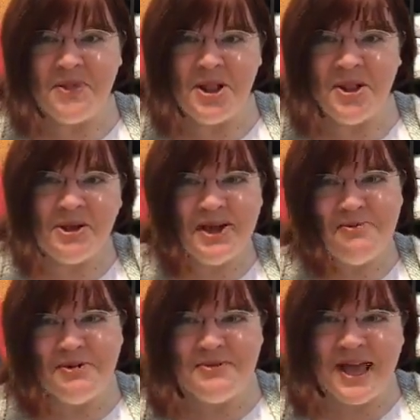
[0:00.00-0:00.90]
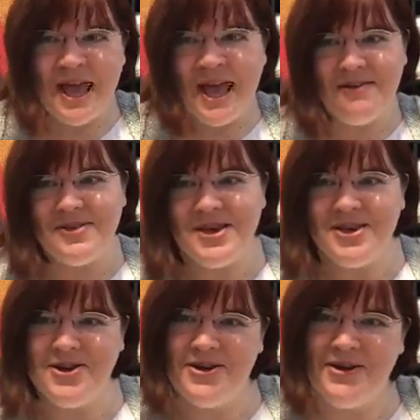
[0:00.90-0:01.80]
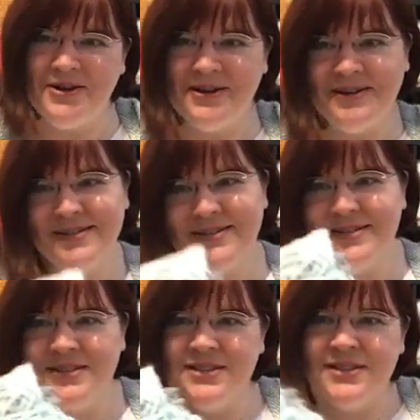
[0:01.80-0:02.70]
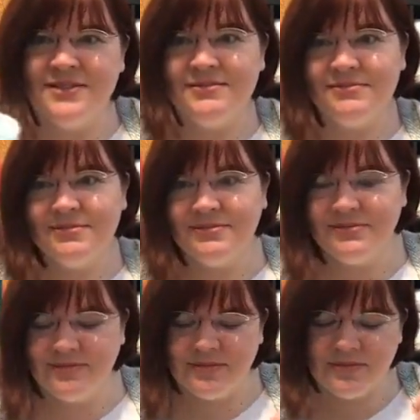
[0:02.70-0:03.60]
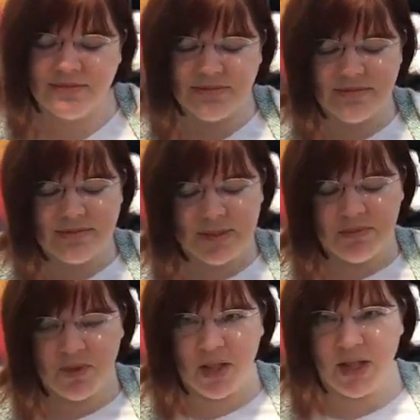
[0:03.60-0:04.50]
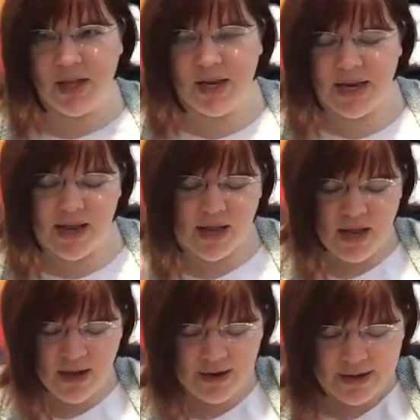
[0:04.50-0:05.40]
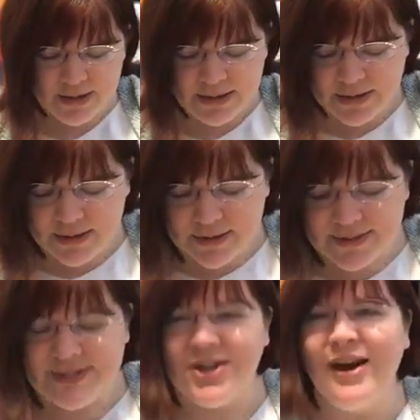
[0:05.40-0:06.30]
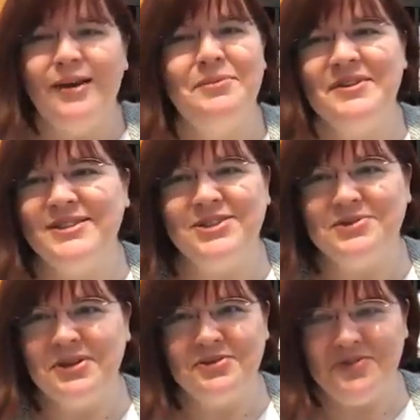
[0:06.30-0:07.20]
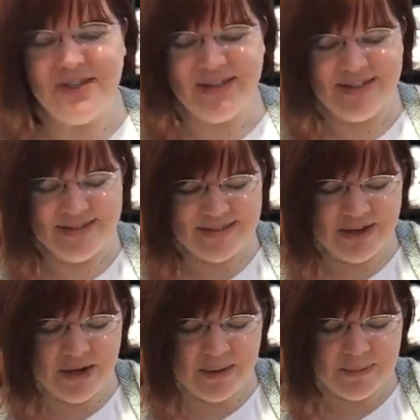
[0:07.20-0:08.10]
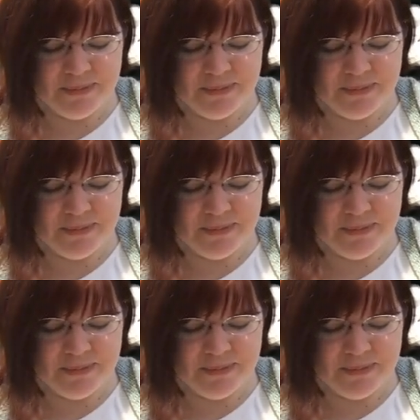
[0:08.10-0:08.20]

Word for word: Looky what we had here. Mm -hmm, I'm pulling it out. All right. Sorry, I'm being so goofy. Okay.